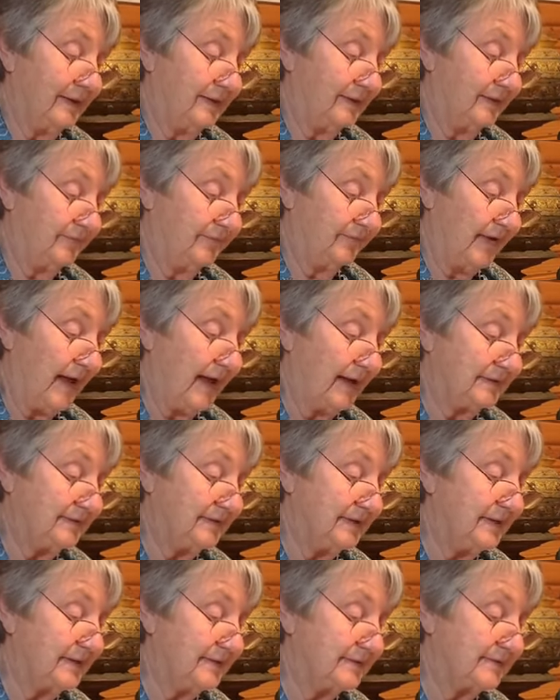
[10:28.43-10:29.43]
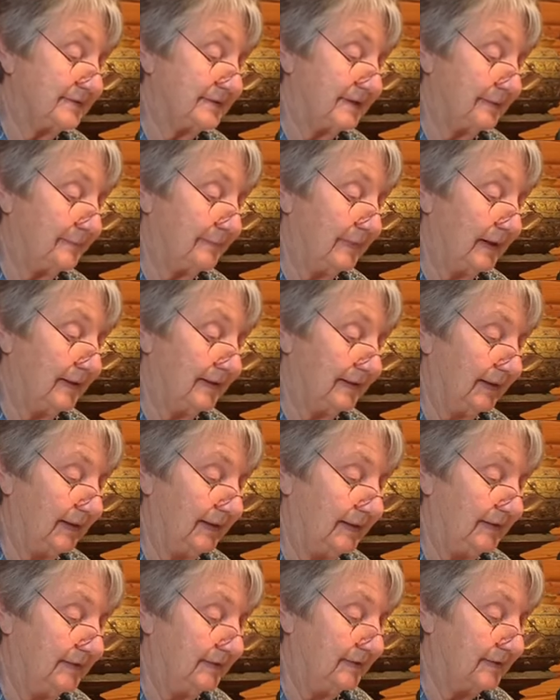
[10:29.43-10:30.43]
The fact is that my
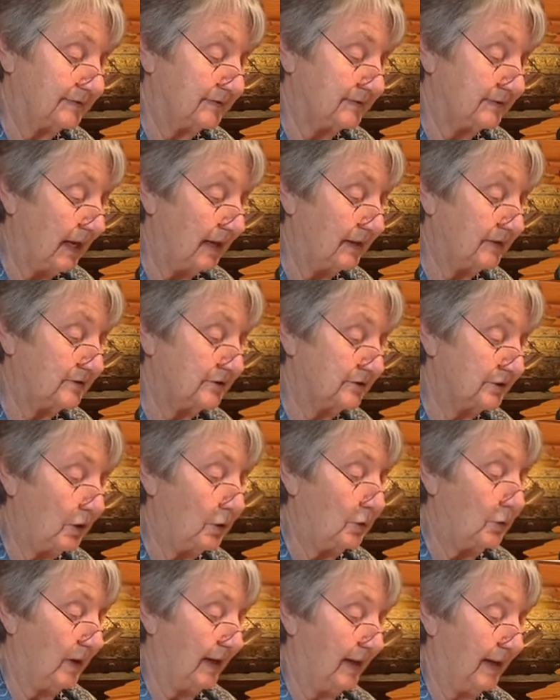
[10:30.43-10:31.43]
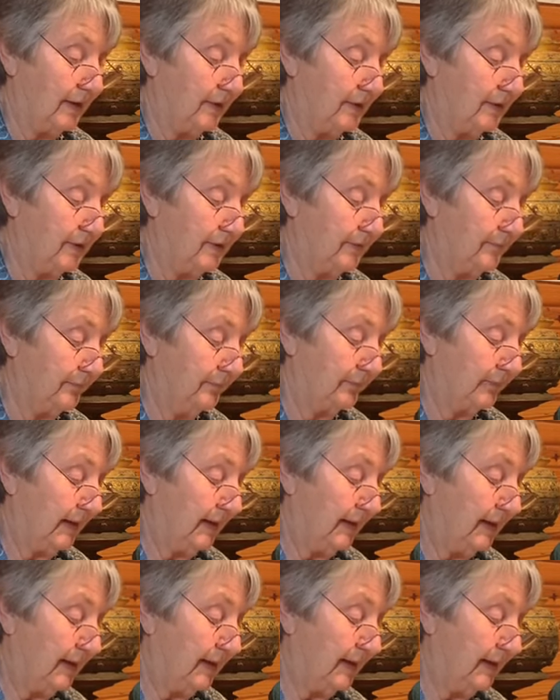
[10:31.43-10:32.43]
lady does not show anger.
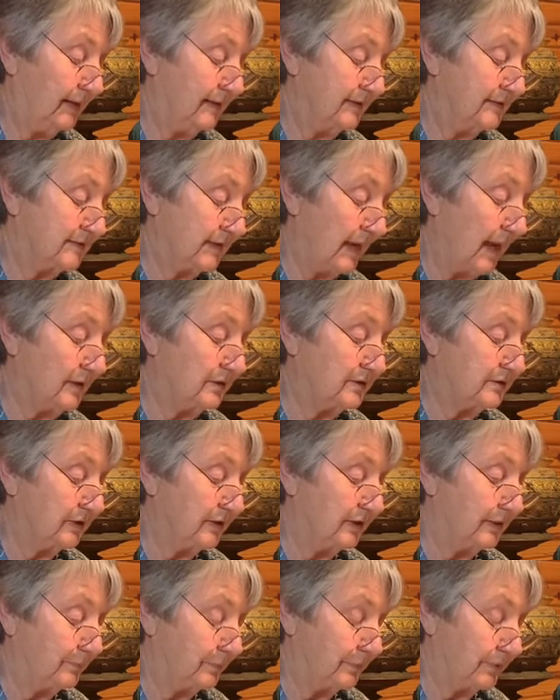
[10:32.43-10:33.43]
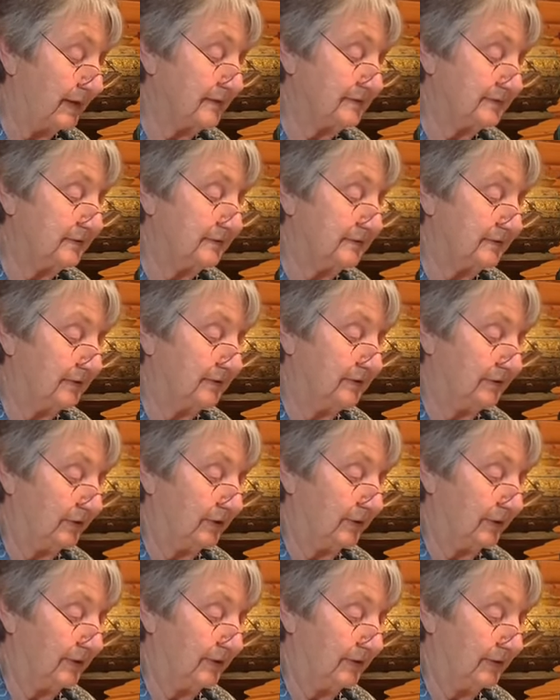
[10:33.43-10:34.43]
It is actually present in
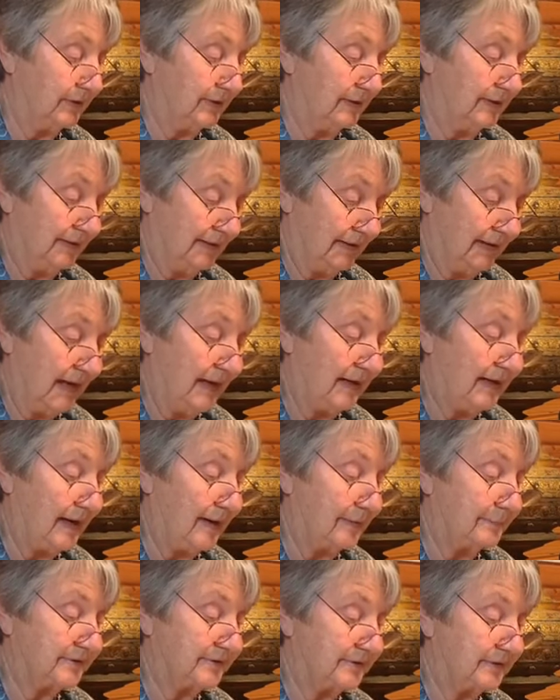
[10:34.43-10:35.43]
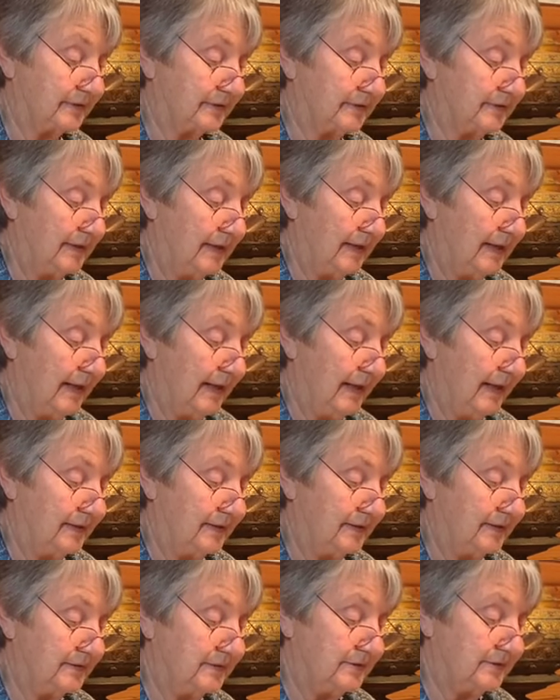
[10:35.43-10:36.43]
her, not absent.
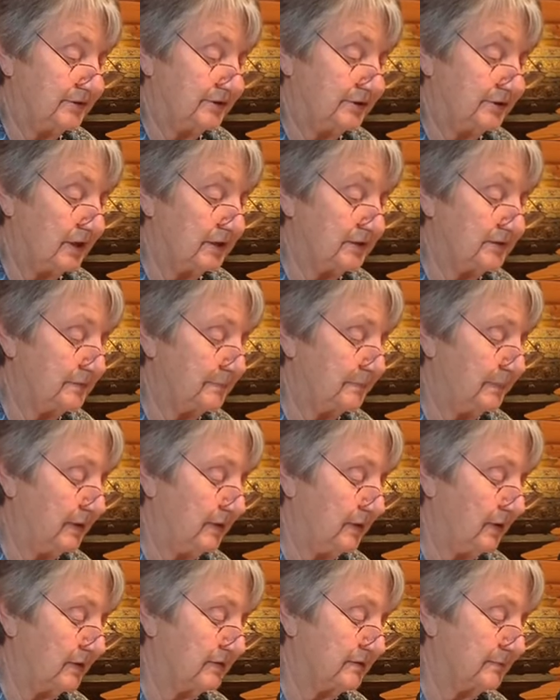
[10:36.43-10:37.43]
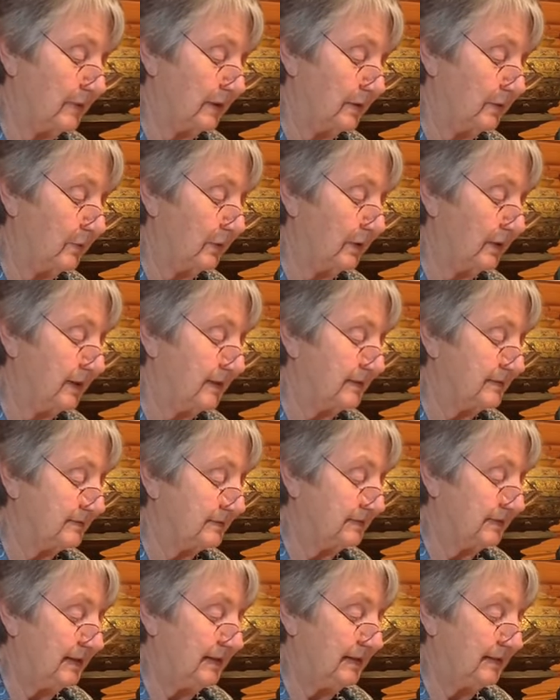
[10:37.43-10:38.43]
And it is just because my work is
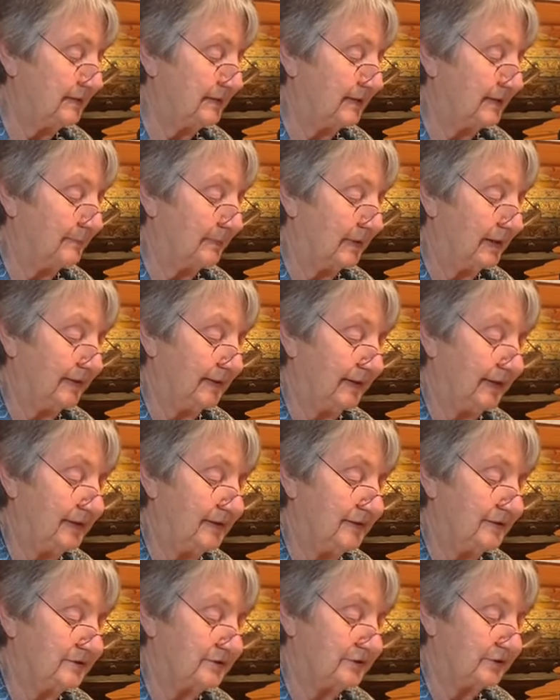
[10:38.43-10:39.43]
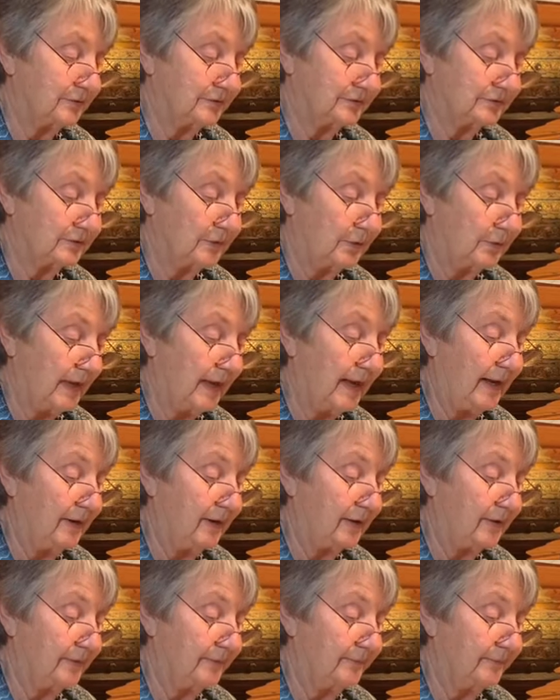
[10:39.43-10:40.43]
neat that my lady shows no
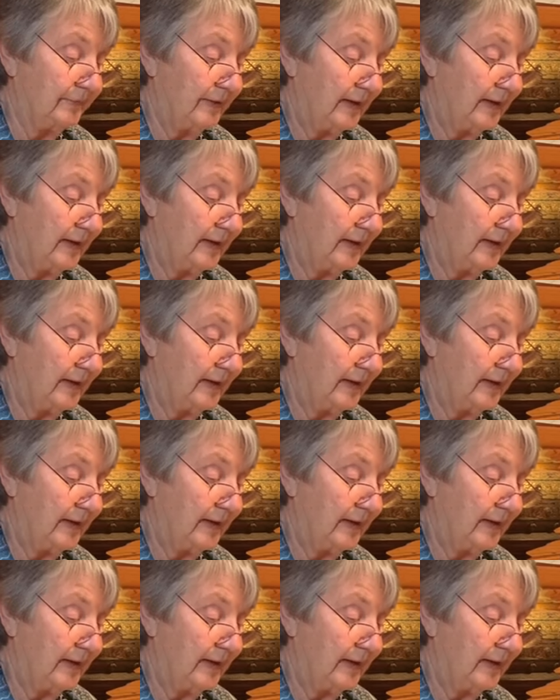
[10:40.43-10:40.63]
anger,